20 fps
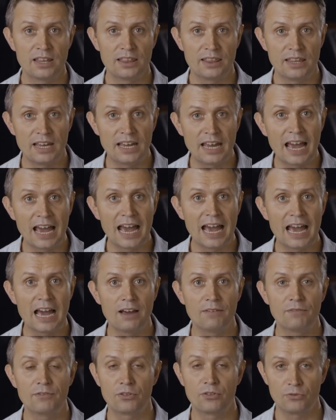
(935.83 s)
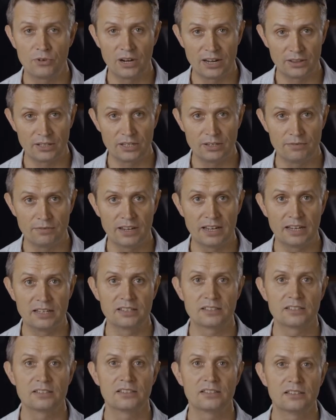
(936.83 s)
they have throughout the
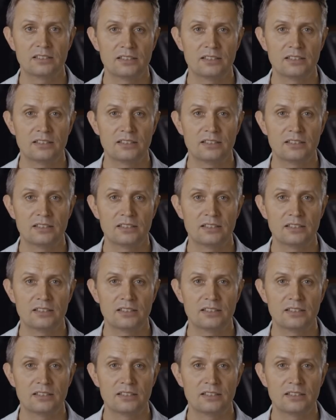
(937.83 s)
event.